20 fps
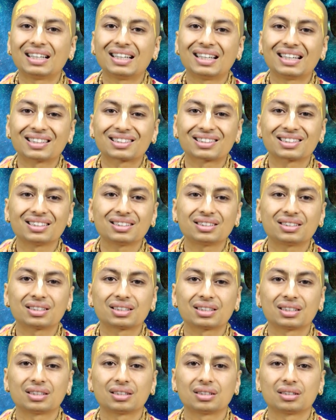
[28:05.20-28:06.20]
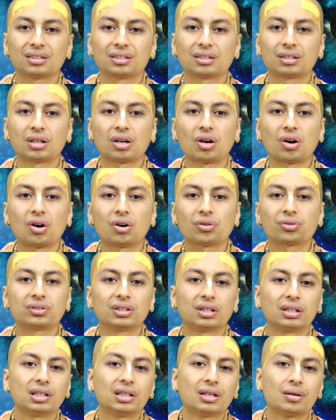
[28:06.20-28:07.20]
essence of
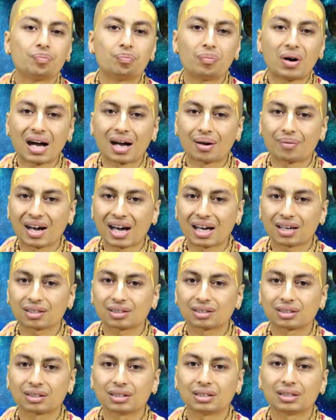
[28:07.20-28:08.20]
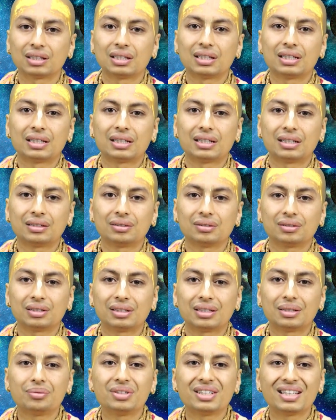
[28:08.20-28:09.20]
the Mahabharata
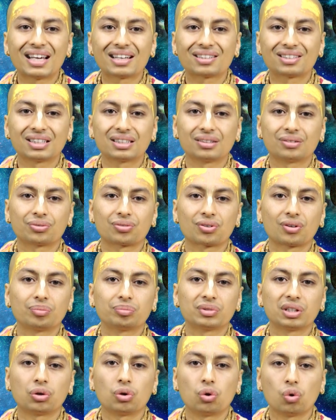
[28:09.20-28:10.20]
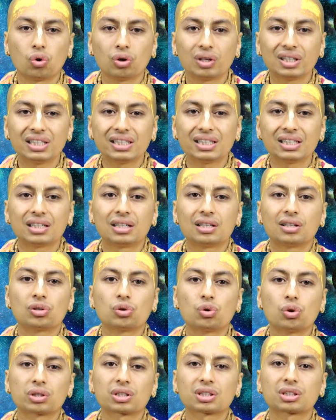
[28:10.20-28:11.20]
emanating from the holy
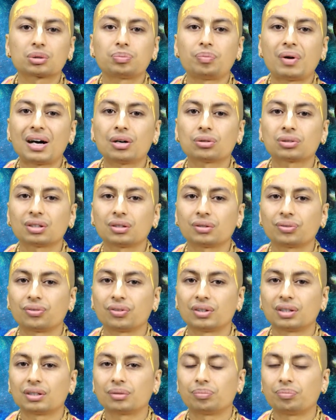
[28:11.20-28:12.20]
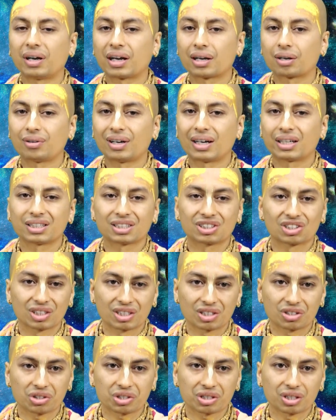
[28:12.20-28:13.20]
lotus mouth of Bhagavan
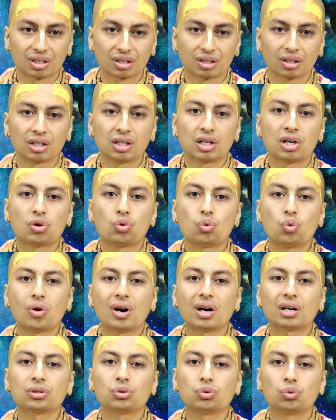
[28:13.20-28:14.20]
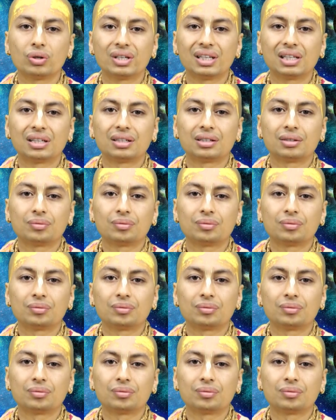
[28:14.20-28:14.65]
Sri Krishna, one will